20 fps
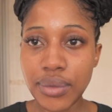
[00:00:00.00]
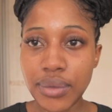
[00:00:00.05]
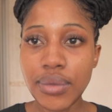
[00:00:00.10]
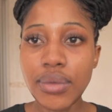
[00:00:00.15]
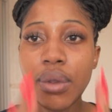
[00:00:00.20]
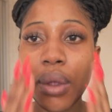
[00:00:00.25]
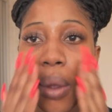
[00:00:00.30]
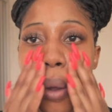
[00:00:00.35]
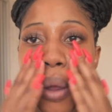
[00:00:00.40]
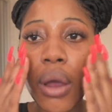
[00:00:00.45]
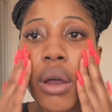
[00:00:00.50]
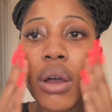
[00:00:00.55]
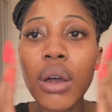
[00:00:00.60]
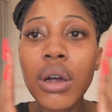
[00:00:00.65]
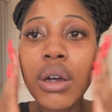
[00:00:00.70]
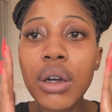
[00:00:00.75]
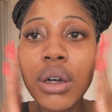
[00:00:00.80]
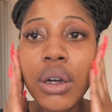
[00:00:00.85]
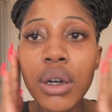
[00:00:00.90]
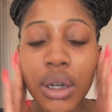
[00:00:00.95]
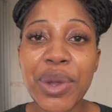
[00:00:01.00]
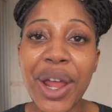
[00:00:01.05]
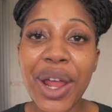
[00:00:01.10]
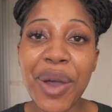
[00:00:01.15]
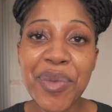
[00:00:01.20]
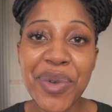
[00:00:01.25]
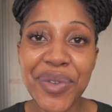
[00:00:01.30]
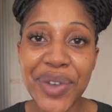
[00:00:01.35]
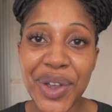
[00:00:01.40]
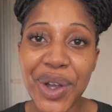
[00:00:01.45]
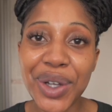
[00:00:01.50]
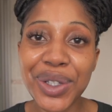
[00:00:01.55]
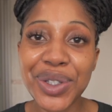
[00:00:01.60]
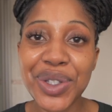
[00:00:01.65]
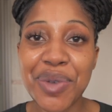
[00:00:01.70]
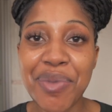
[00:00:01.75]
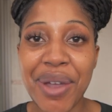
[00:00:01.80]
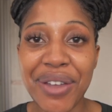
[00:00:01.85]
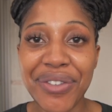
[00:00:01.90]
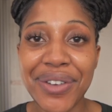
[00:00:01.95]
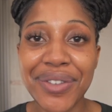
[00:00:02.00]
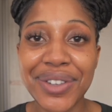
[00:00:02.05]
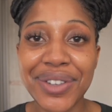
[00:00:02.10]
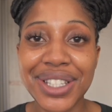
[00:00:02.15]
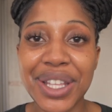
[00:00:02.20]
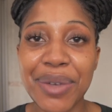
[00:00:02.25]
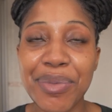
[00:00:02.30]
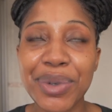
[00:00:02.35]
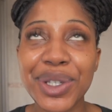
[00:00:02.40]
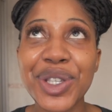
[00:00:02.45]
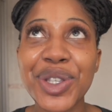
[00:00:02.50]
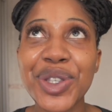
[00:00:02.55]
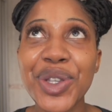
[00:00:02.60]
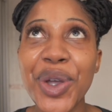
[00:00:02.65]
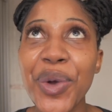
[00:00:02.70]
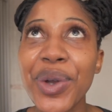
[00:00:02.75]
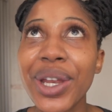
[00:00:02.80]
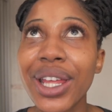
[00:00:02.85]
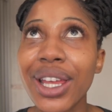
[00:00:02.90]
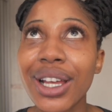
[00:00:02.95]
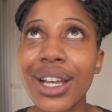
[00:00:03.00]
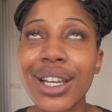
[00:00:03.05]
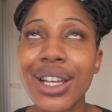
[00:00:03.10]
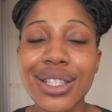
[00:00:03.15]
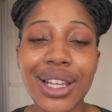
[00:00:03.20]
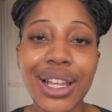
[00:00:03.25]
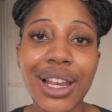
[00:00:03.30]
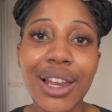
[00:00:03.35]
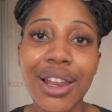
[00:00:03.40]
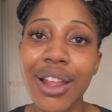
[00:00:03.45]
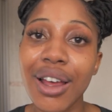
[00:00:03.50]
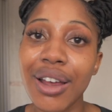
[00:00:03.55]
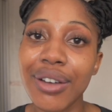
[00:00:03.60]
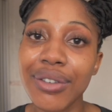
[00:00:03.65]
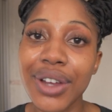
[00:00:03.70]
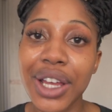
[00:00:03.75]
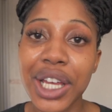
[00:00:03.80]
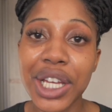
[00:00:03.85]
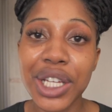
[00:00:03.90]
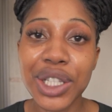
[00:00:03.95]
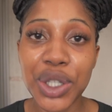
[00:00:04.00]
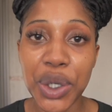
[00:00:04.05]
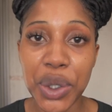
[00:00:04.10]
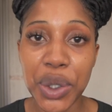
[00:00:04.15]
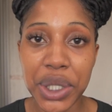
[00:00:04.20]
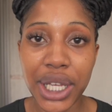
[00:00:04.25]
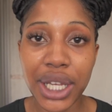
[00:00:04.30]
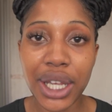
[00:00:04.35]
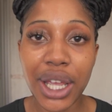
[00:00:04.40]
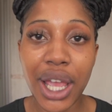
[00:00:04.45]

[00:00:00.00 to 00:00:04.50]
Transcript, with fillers: going to rinse it off. We're now moving on to my favorite step, which is toning. Guys, I love toning,